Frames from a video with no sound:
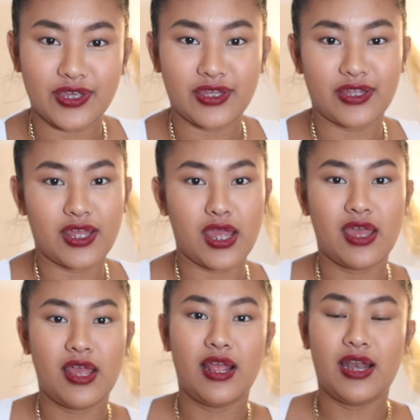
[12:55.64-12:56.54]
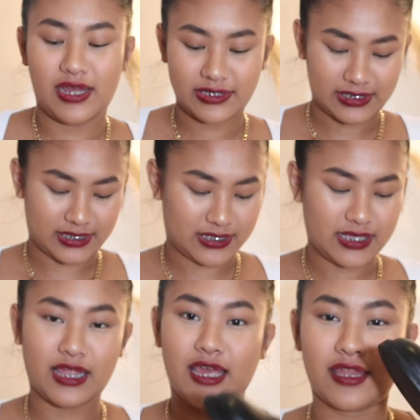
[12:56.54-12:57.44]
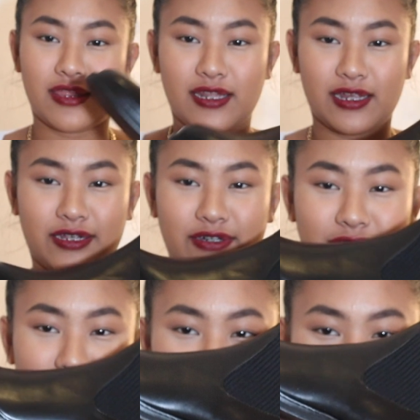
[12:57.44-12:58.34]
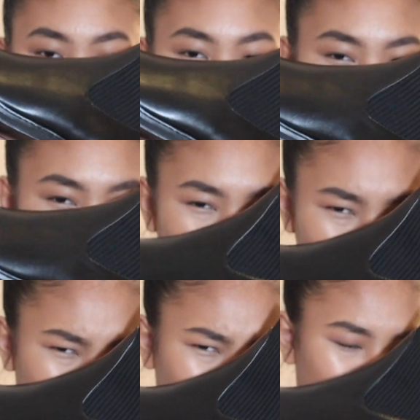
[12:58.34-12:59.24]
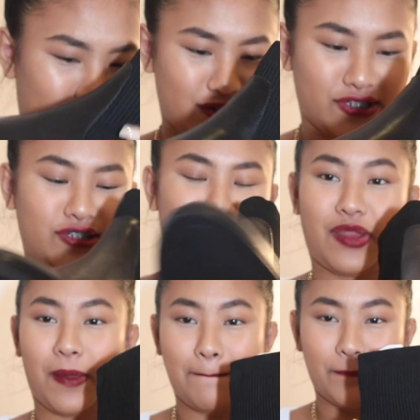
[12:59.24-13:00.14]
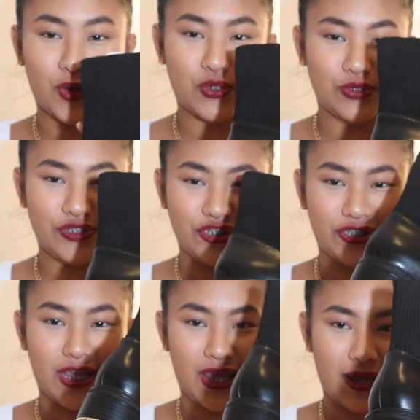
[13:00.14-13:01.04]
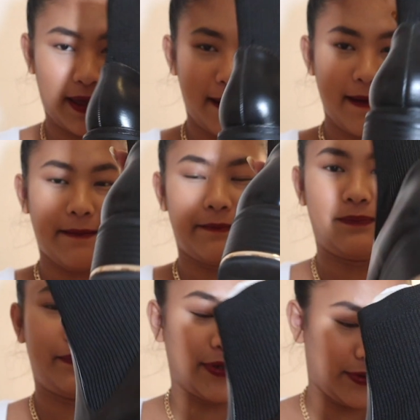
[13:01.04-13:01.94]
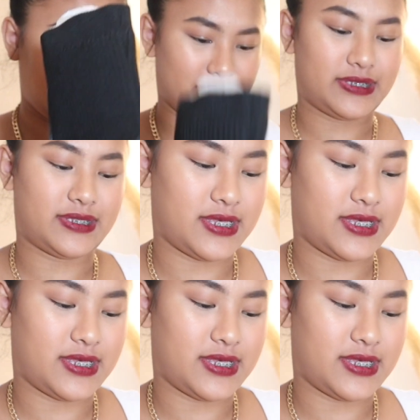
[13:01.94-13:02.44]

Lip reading: The last thing that I got are these gorgeous boots.